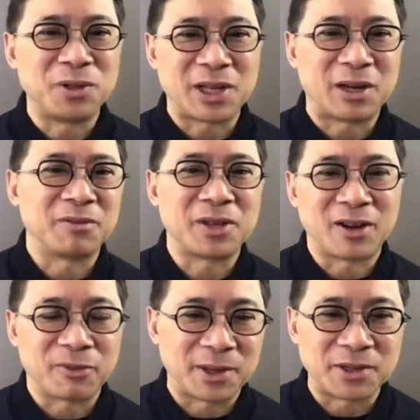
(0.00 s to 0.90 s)
busy, I don't have
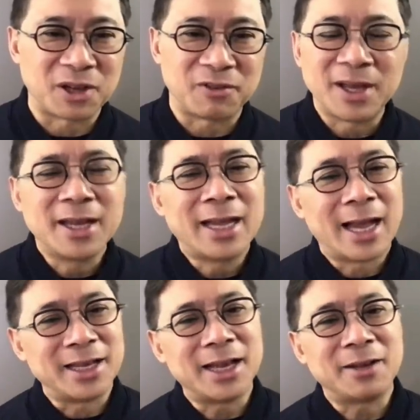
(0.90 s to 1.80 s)
time for myself.
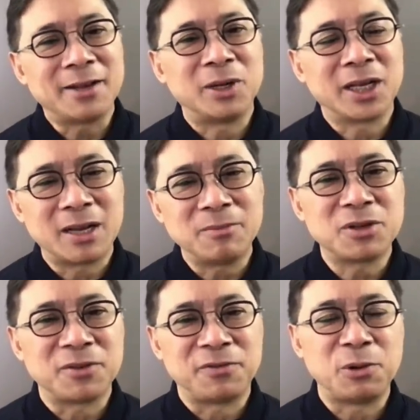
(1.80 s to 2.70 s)
And yet when it comes
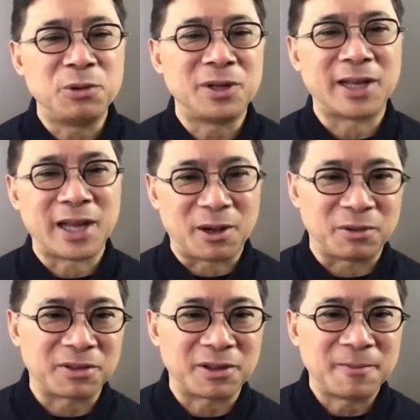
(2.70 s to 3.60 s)
to food and
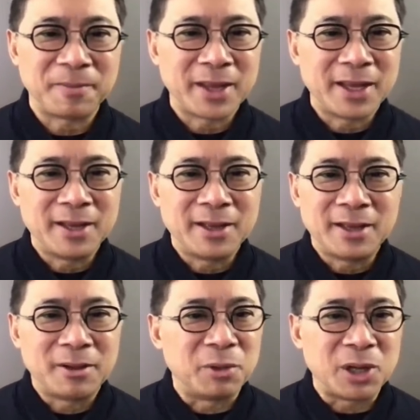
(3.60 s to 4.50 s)
health,
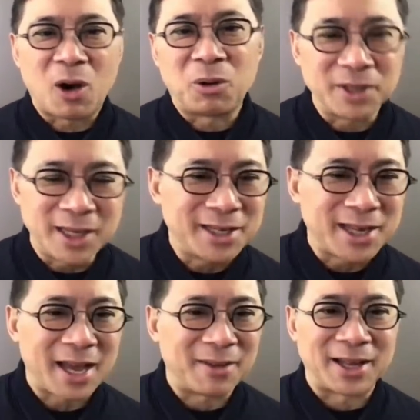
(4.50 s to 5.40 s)
we all need
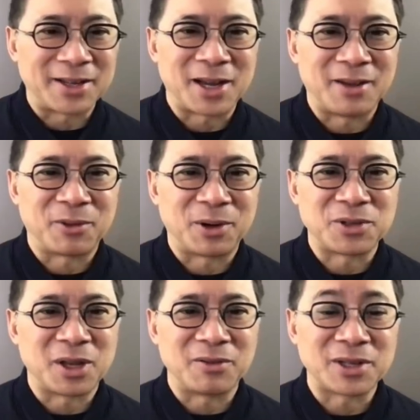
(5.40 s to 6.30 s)
to have that time for
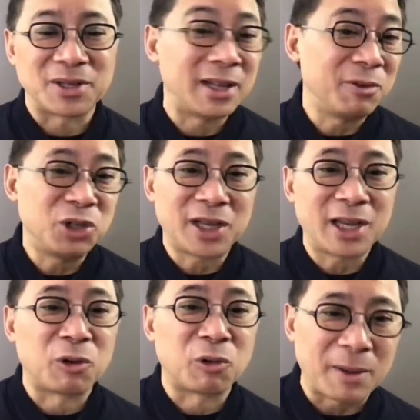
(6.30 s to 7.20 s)
ourselves. And I think we should
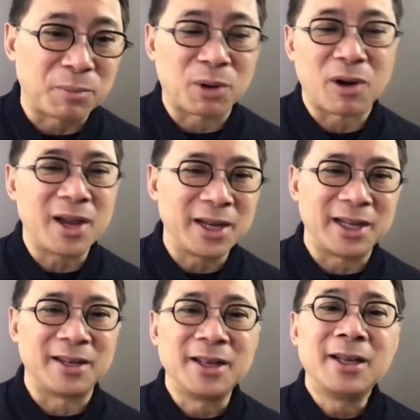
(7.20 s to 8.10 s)
take great pride
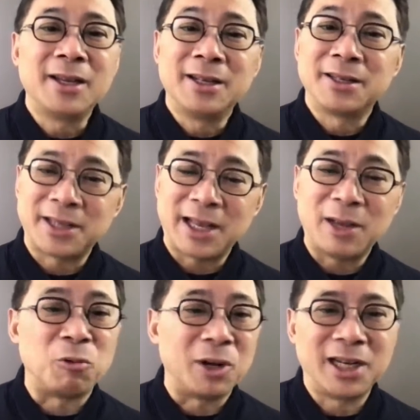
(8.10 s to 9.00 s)
in
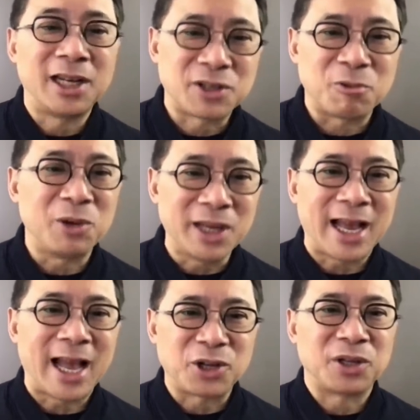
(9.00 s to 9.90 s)
saying what it is that
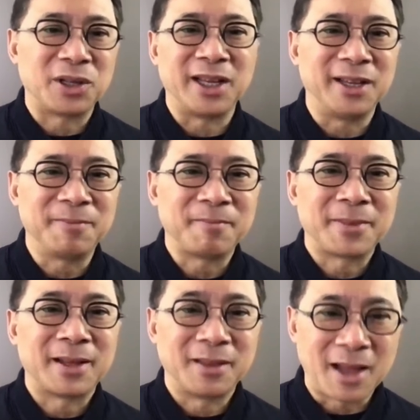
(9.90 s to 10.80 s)
we actually
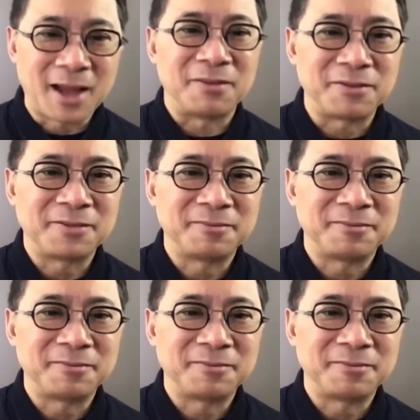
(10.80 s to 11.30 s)
love.